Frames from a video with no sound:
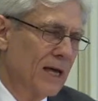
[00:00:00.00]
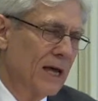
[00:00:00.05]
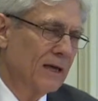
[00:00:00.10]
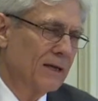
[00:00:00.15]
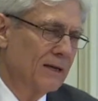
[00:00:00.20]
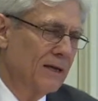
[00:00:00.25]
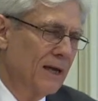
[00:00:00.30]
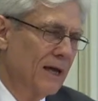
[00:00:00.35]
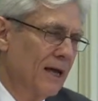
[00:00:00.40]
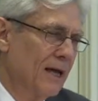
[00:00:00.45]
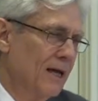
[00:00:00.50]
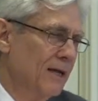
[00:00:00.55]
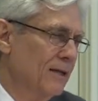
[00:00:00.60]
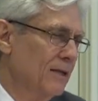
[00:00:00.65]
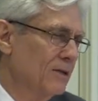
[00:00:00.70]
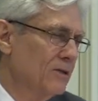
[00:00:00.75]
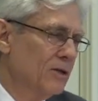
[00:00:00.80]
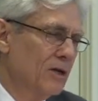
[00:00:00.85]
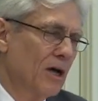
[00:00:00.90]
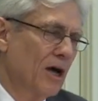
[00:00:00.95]
that day
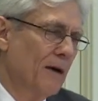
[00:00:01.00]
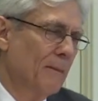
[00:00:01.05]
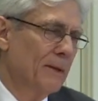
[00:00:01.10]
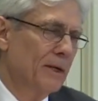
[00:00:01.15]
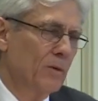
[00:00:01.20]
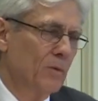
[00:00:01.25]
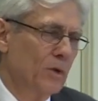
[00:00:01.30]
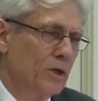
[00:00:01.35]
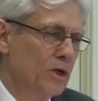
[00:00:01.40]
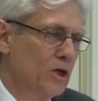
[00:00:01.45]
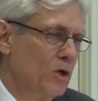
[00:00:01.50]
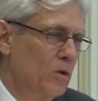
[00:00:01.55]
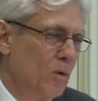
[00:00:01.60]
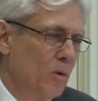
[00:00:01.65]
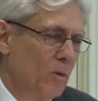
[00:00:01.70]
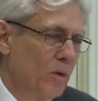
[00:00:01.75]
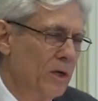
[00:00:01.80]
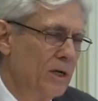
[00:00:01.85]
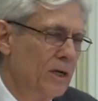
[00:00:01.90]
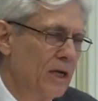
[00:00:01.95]
that's coming when You
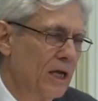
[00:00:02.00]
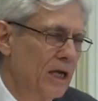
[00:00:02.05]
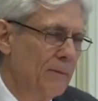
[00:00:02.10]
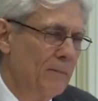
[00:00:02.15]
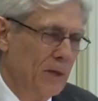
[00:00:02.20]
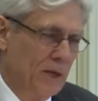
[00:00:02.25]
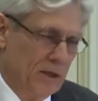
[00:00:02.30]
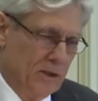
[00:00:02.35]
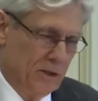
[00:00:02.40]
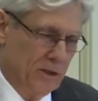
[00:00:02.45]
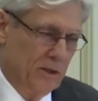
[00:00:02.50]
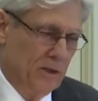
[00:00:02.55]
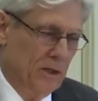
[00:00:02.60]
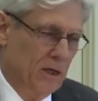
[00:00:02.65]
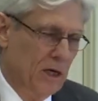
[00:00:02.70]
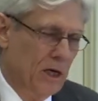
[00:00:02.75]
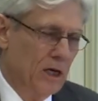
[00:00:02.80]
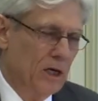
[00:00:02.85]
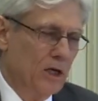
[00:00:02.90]
will redeem us.